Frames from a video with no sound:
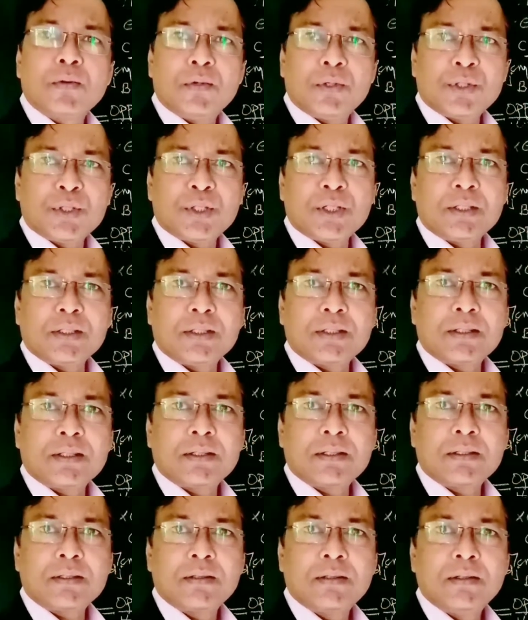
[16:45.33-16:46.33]

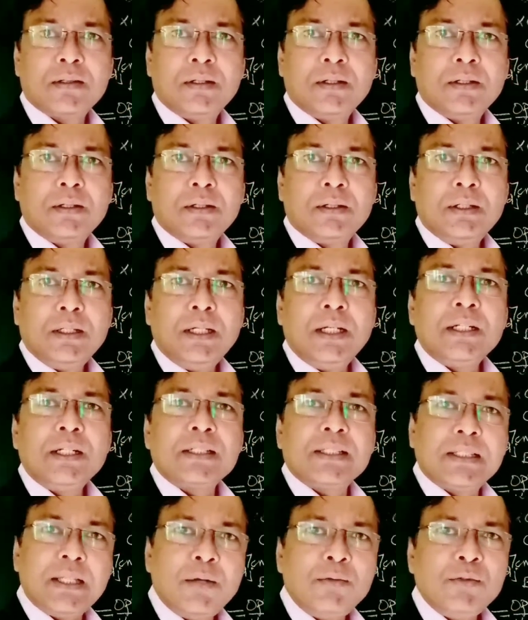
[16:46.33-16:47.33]
questions.
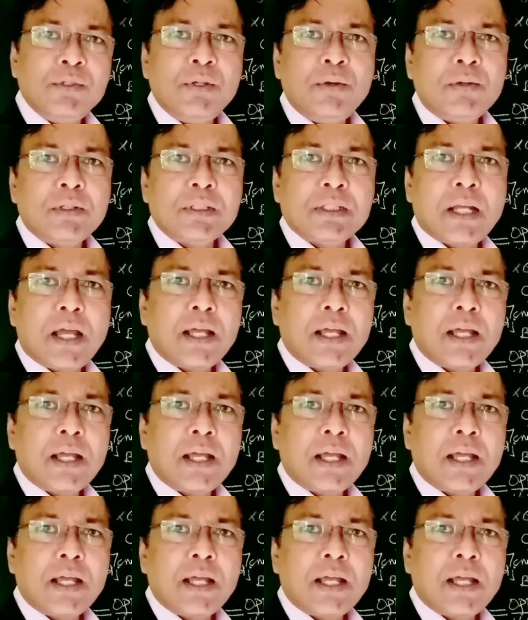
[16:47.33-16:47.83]
It saves your